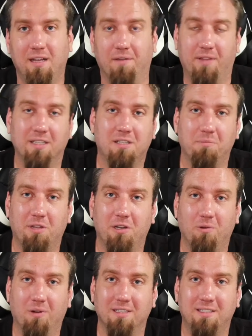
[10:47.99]
If that's something
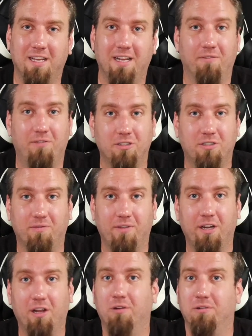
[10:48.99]
you wanna see in a future
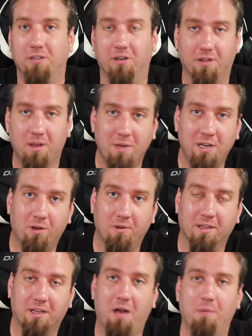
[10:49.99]
video, you know, let me know in
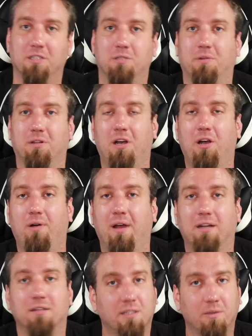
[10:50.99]
the comments below
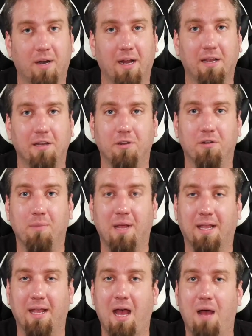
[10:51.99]
and I'll see what I can do to
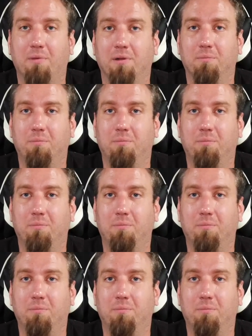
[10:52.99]
make it happen.